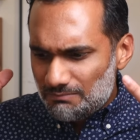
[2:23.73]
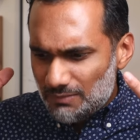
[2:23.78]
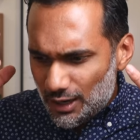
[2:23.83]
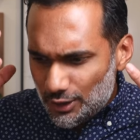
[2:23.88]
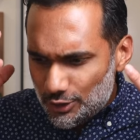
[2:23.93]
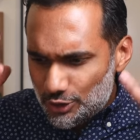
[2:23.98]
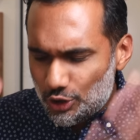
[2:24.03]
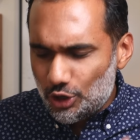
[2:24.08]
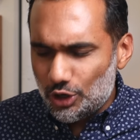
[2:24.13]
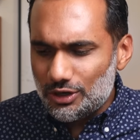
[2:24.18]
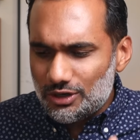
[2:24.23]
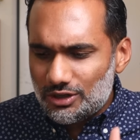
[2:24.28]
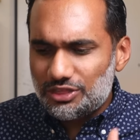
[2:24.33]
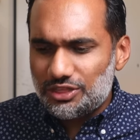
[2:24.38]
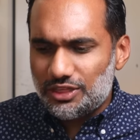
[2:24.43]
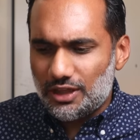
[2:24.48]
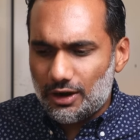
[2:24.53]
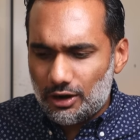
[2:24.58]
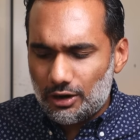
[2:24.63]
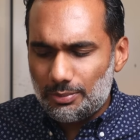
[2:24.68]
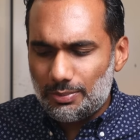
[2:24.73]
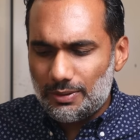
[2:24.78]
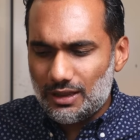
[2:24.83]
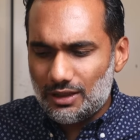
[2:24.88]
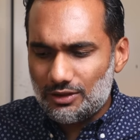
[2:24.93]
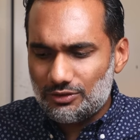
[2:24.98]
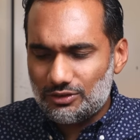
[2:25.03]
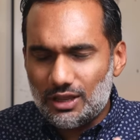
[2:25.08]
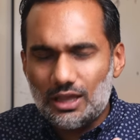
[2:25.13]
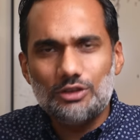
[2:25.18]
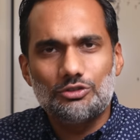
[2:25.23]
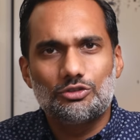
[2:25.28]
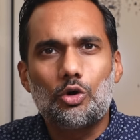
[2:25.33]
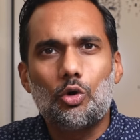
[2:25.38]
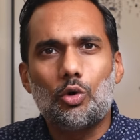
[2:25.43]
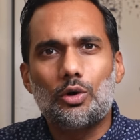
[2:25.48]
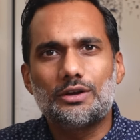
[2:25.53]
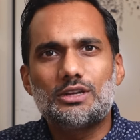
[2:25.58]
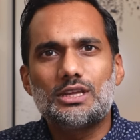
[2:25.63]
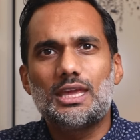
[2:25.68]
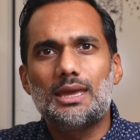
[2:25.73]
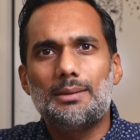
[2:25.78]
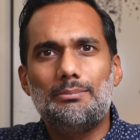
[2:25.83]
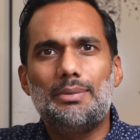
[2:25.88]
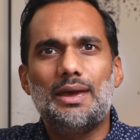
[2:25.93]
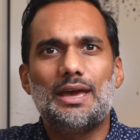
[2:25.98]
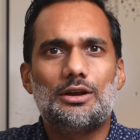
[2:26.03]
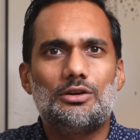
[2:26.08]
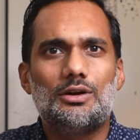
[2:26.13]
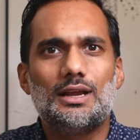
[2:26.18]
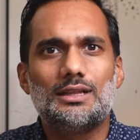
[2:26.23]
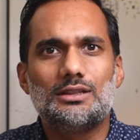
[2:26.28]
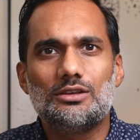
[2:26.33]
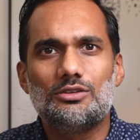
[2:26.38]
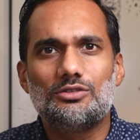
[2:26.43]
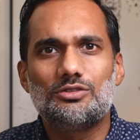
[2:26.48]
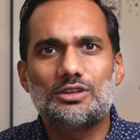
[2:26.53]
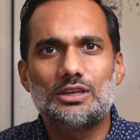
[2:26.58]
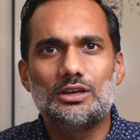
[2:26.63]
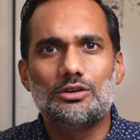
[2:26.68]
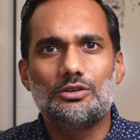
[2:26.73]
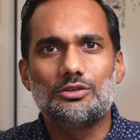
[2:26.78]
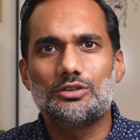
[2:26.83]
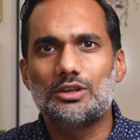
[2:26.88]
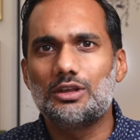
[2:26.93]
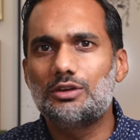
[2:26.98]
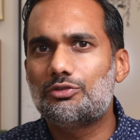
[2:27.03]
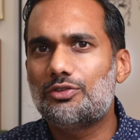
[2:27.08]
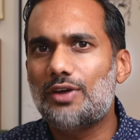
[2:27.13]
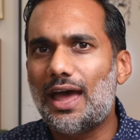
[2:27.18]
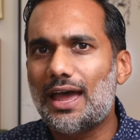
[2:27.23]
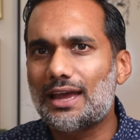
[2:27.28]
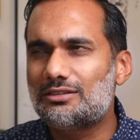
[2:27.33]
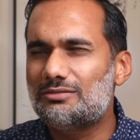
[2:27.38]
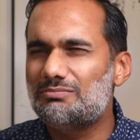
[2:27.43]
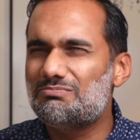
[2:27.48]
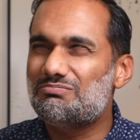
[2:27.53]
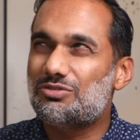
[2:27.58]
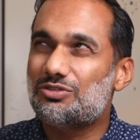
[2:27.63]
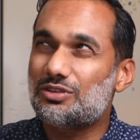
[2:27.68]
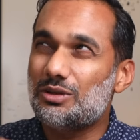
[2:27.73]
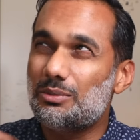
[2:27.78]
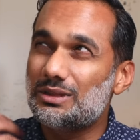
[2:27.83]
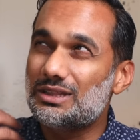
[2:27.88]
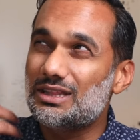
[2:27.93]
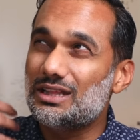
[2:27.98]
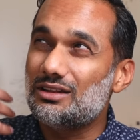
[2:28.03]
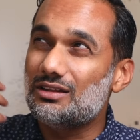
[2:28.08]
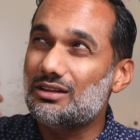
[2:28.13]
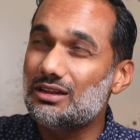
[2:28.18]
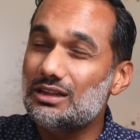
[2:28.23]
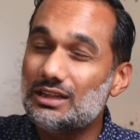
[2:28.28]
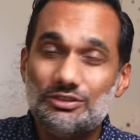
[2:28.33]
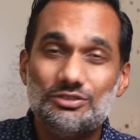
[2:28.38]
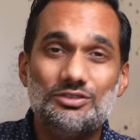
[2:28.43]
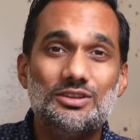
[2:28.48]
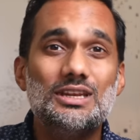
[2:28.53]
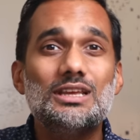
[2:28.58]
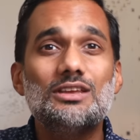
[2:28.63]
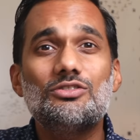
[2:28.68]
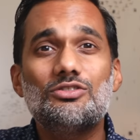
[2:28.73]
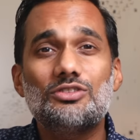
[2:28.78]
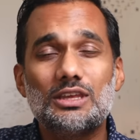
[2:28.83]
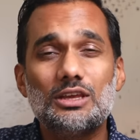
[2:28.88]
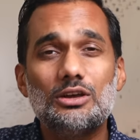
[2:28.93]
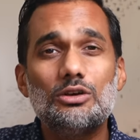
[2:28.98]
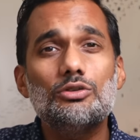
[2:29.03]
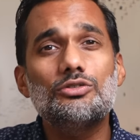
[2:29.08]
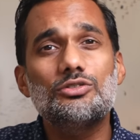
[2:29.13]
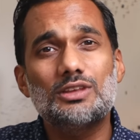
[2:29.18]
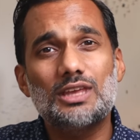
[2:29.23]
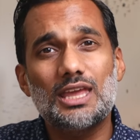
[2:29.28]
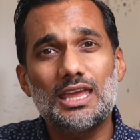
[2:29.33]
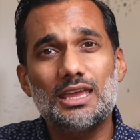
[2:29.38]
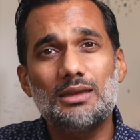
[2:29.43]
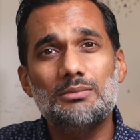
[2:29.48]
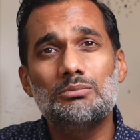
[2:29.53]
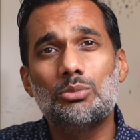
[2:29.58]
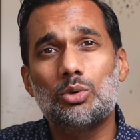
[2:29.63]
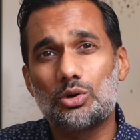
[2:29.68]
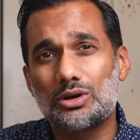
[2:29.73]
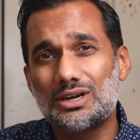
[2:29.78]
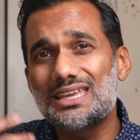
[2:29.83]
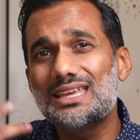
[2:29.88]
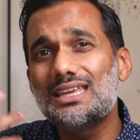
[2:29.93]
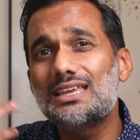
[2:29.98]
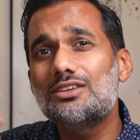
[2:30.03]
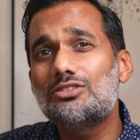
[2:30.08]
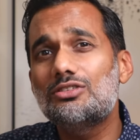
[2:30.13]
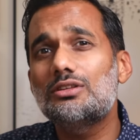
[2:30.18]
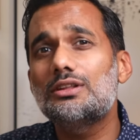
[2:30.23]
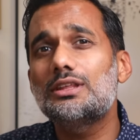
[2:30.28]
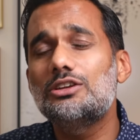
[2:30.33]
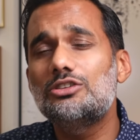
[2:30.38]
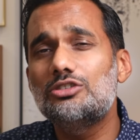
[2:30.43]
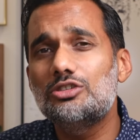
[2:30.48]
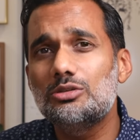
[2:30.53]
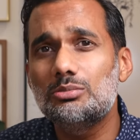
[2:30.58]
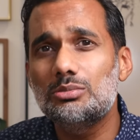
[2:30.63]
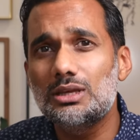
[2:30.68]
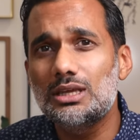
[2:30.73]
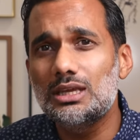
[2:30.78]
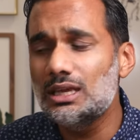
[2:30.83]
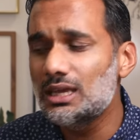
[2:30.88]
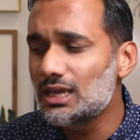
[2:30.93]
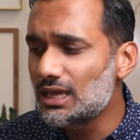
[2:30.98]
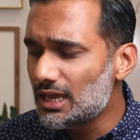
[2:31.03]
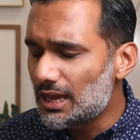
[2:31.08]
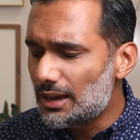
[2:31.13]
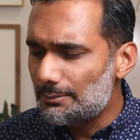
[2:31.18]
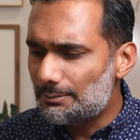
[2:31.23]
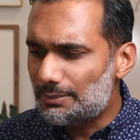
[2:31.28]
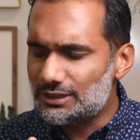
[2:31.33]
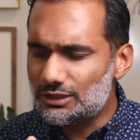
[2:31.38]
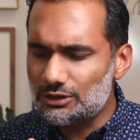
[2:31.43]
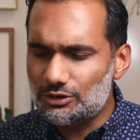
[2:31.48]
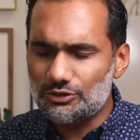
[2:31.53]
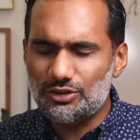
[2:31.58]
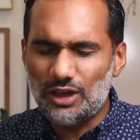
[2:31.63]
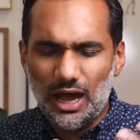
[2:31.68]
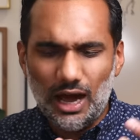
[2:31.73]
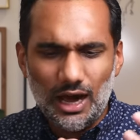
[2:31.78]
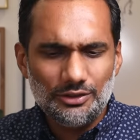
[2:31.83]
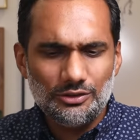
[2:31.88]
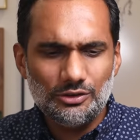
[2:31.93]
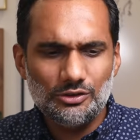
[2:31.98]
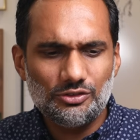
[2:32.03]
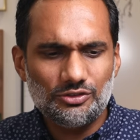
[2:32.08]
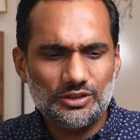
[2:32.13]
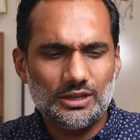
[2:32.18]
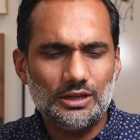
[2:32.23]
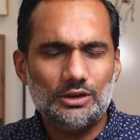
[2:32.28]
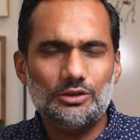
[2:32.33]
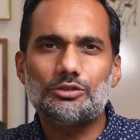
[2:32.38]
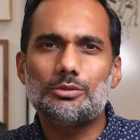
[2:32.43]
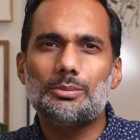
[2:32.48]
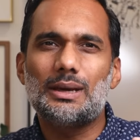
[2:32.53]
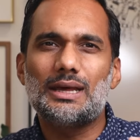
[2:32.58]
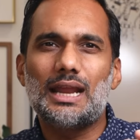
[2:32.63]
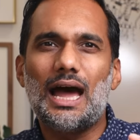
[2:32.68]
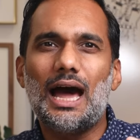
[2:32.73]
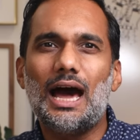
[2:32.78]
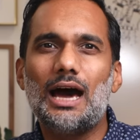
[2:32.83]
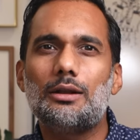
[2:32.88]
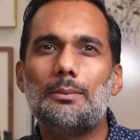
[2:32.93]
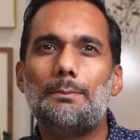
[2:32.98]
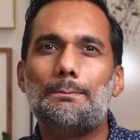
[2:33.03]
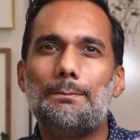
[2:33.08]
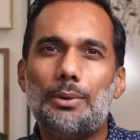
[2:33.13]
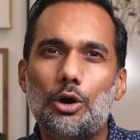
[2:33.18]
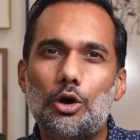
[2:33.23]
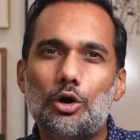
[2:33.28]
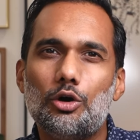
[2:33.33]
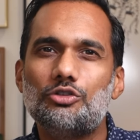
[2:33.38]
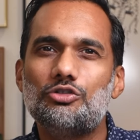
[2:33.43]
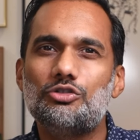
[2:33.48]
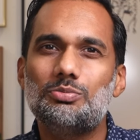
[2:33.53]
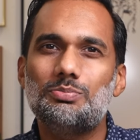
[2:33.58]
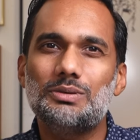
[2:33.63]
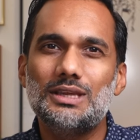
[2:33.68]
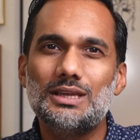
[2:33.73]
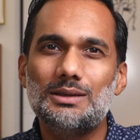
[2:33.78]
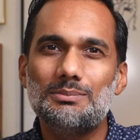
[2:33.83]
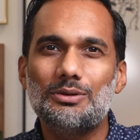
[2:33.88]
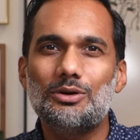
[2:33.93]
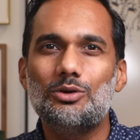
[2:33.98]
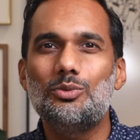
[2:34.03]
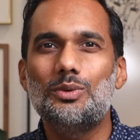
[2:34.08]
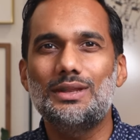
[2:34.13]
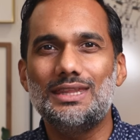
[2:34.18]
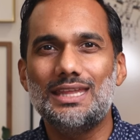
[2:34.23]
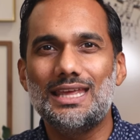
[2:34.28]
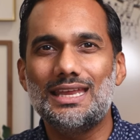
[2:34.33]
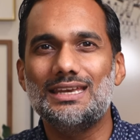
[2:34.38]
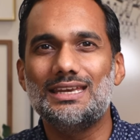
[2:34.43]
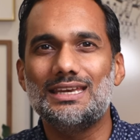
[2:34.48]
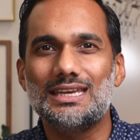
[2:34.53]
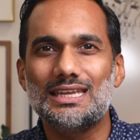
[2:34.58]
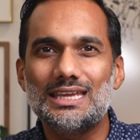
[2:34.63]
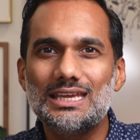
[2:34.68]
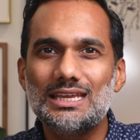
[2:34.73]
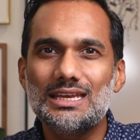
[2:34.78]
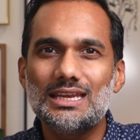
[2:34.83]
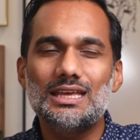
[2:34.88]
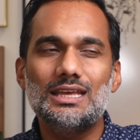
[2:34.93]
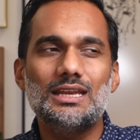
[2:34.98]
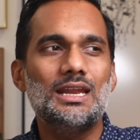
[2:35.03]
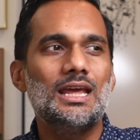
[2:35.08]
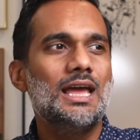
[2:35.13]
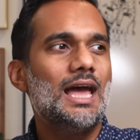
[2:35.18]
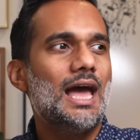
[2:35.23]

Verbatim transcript: a good therapist is going to get better at these skills. In fact, some of the listening skills came more easily to me, but there's other skills about how to push people when they need it,